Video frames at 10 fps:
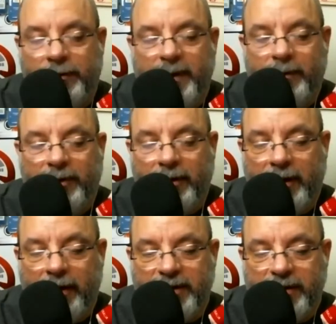remember,
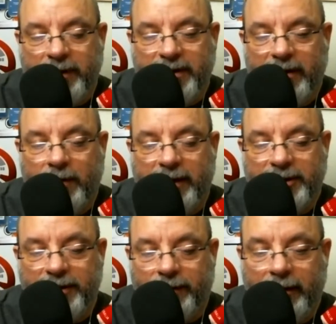since we see the
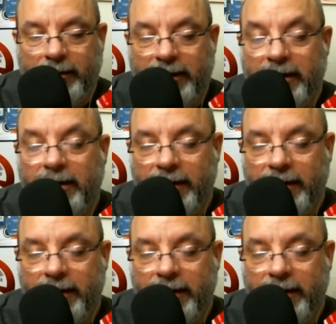questions regularly,